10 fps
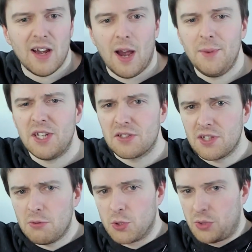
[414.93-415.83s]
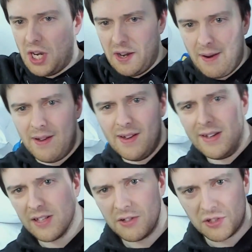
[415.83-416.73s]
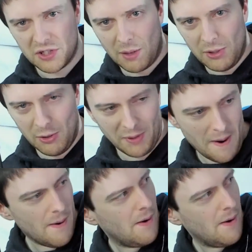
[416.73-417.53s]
I mean, it sounds okay. Let's just have a little play.